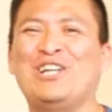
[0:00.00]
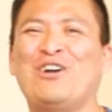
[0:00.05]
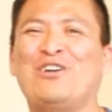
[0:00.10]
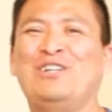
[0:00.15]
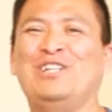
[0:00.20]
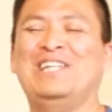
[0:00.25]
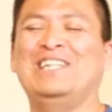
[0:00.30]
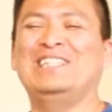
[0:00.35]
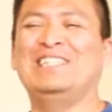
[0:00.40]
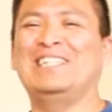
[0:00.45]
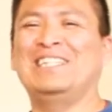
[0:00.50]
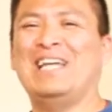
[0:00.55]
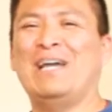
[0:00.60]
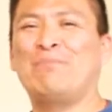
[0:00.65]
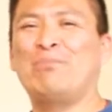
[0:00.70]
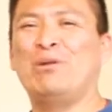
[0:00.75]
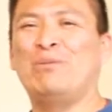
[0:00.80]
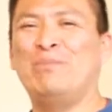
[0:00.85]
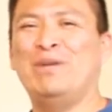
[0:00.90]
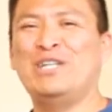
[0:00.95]
know, you need to
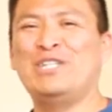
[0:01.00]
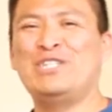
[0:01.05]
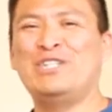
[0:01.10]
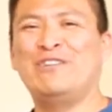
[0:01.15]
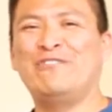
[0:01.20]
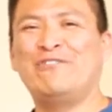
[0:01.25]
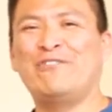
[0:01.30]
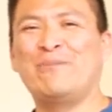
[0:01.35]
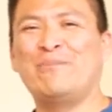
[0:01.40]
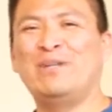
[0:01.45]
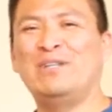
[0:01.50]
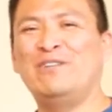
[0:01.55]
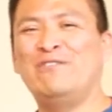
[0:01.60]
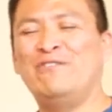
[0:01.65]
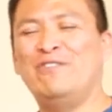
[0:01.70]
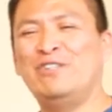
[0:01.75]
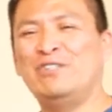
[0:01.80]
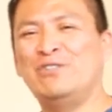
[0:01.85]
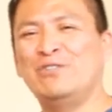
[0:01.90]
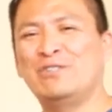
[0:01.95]
get permission from
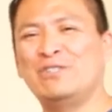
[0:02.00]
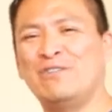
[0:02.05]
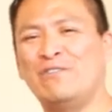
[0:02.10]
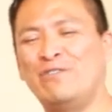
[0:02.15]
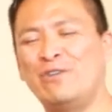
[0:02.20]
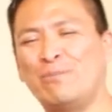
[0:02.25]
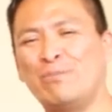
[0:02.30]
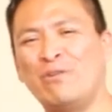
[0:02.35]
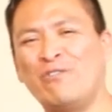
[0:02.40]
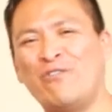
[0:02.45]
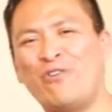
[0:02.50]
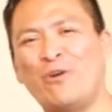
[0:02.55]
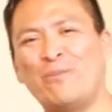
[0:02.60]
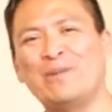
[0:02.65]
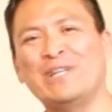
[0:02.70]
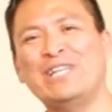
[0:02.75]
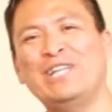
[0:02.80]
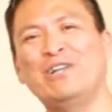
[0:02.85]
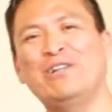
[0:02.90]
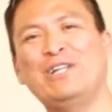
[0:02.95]
individuals if you're
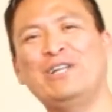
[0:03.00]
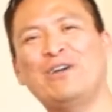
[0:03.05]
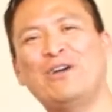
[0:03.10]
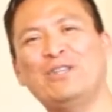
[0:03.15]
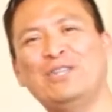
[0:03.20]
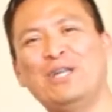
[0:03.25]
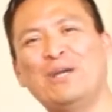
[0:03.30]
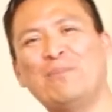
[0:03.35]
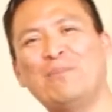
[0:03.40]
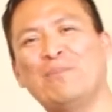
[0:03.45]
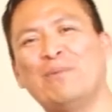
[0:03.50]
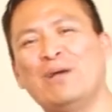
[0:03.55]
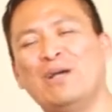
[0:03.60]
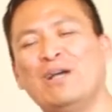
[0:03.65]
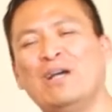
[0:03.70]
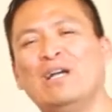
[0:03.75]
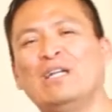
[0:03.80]
performing healing on them.